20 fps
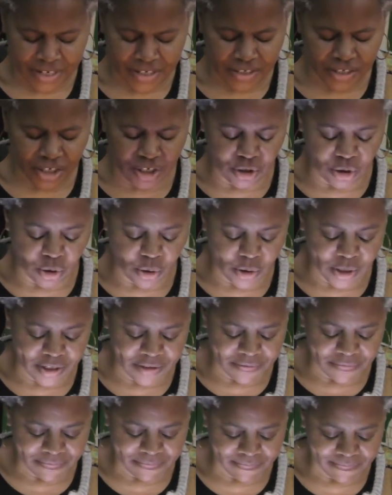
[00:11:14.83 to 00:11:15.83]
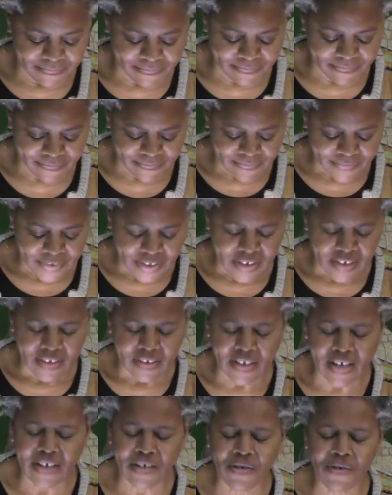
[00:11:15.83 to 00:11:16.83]
Dear Lord,
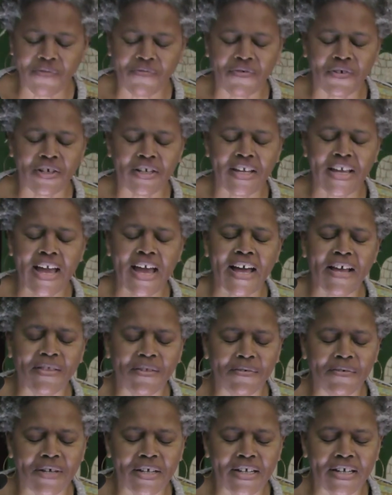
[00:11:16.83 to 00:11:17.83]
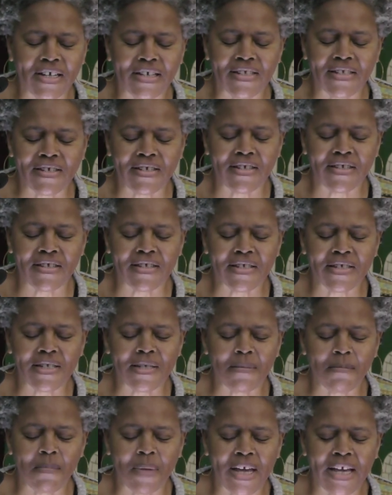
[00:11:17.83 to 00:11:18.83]
thank you for gathering us to this
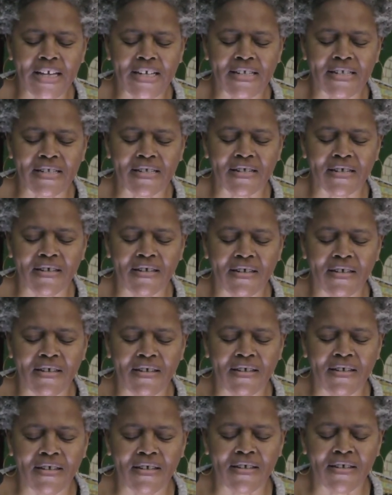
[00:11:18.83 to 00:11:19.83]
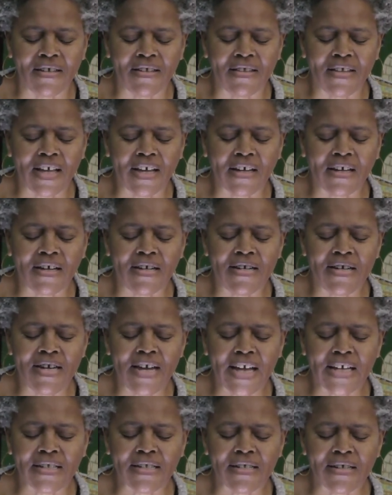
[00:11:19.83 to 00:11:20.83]
space that
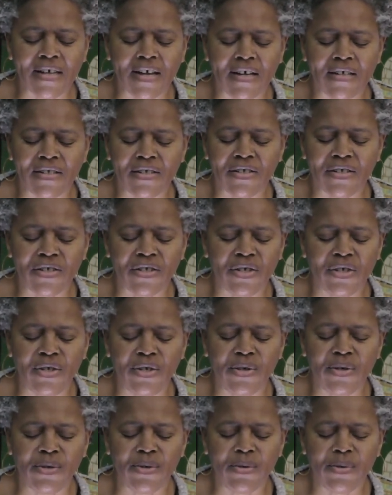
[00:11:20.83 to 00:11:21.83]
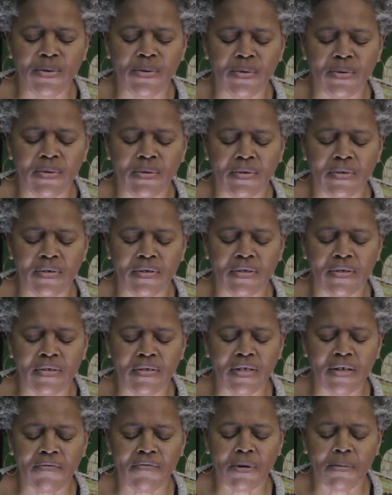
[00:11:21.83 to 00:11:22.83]
connects us to you,
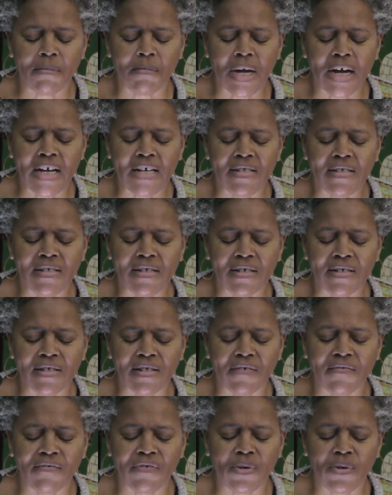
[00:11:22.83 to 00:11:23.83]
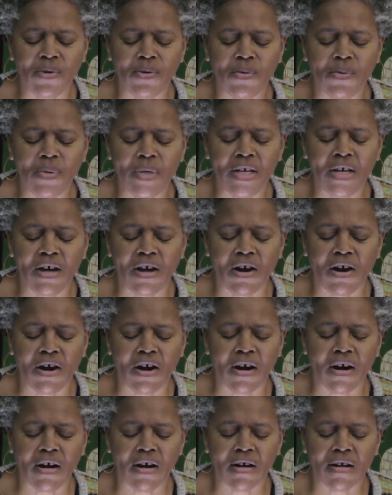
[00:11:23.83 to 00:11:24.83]
that reminds us of who we
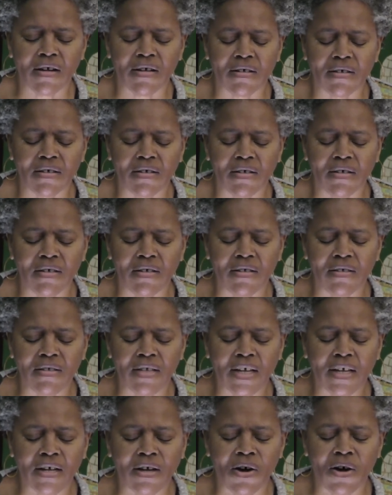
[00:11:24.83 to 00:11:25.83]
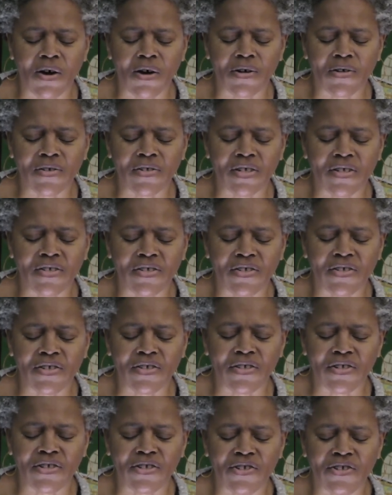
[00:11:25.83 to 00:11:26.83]
are that calls us to
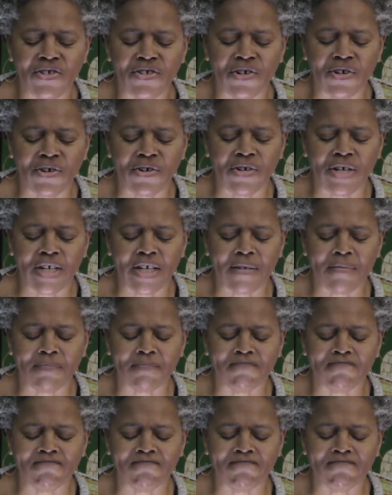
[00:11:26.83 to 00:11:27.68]
this journey.